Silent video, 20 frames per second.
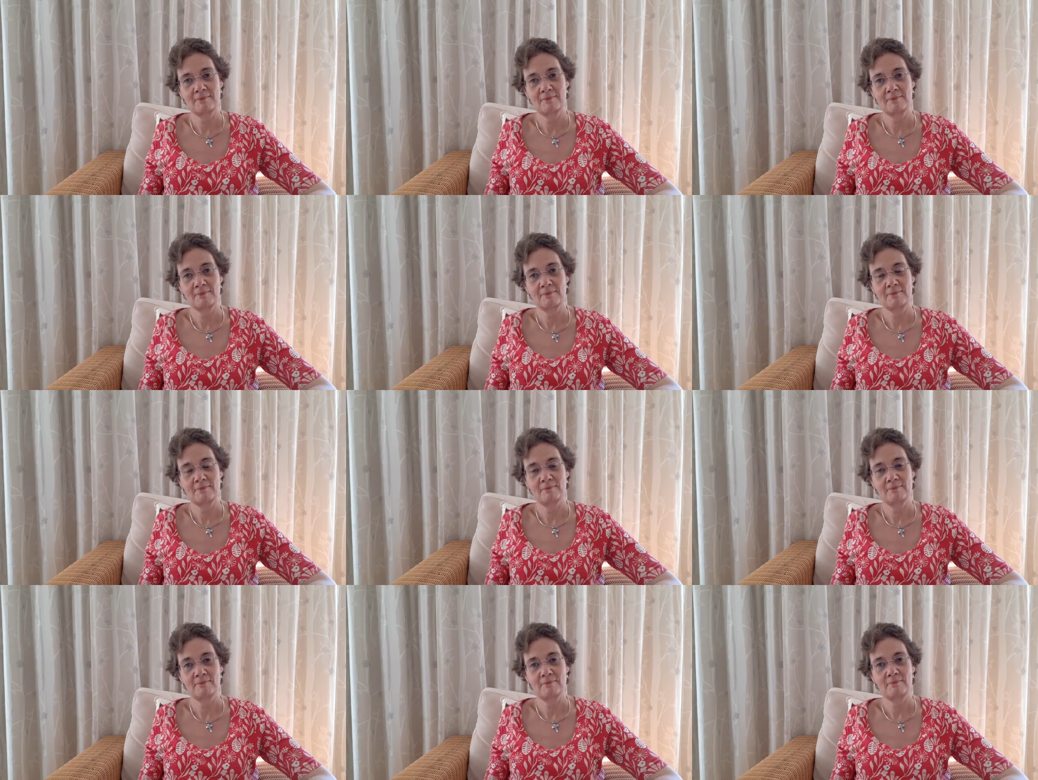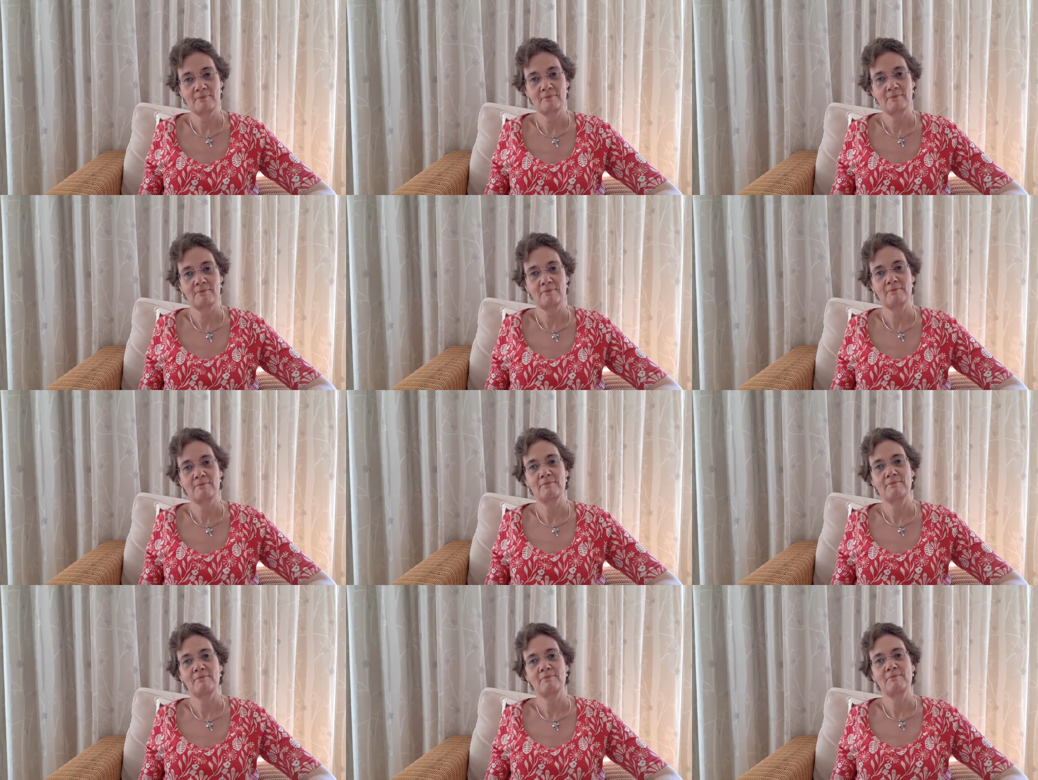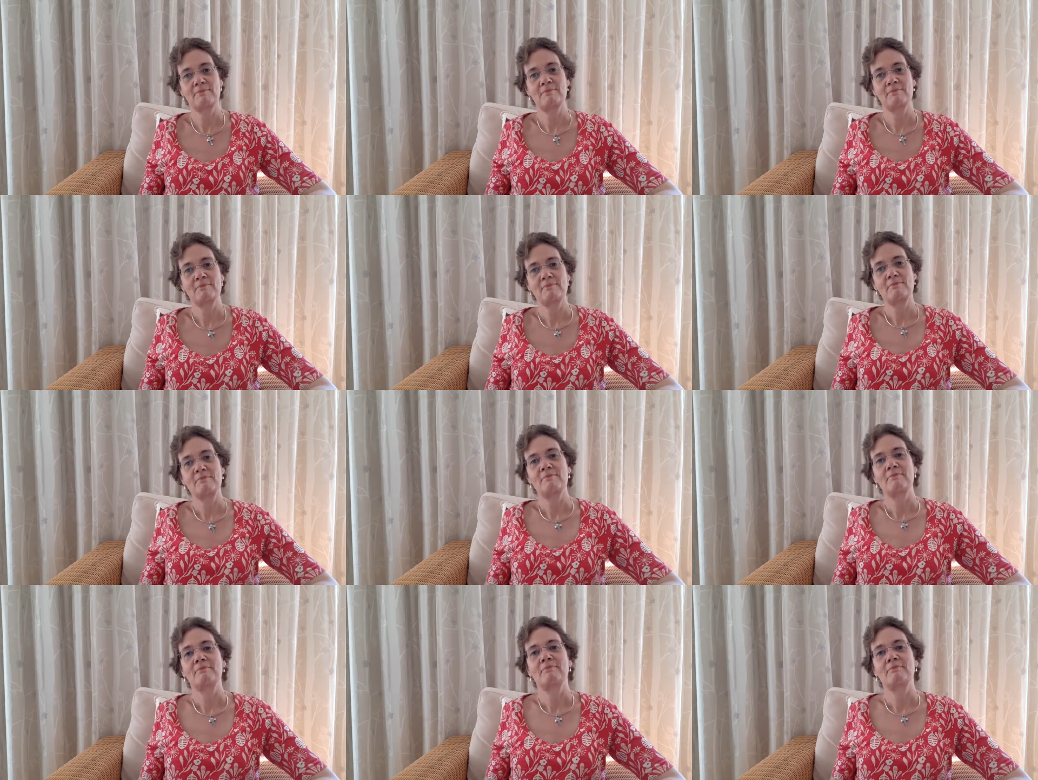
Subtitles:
Nothing is said.